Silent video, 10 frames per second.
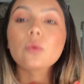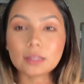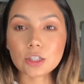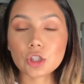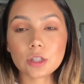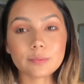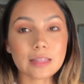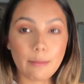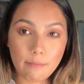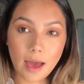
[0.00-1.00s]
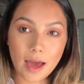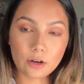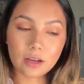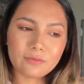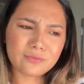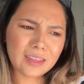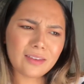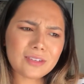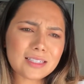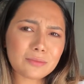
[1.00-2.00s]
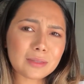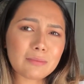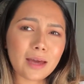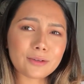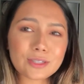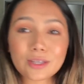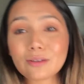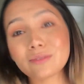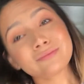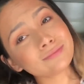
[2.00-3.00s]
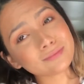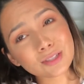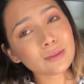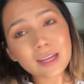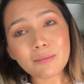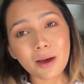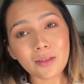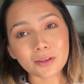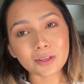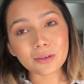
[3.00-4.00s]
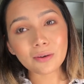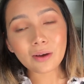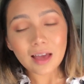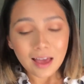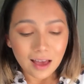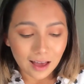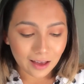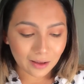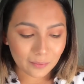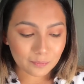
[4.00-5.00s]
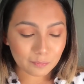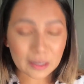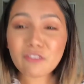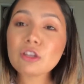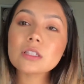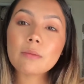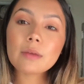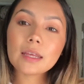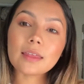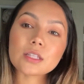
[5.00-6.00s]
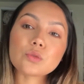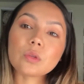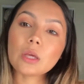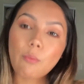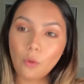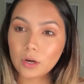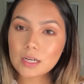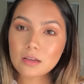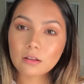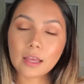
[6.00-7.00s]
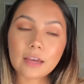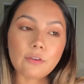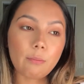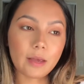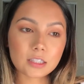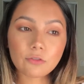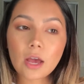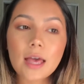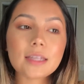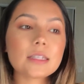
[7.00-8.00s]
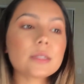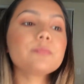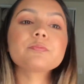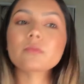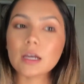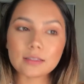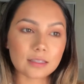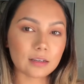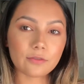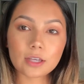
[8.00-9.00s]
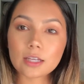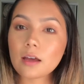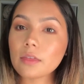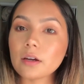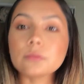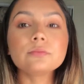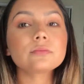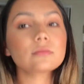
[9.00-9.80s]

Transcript: relationships that matter if it doesn't really matter to you don't let it bother you um, but if it's somebody that's really important in your life, a best friend, a significant other,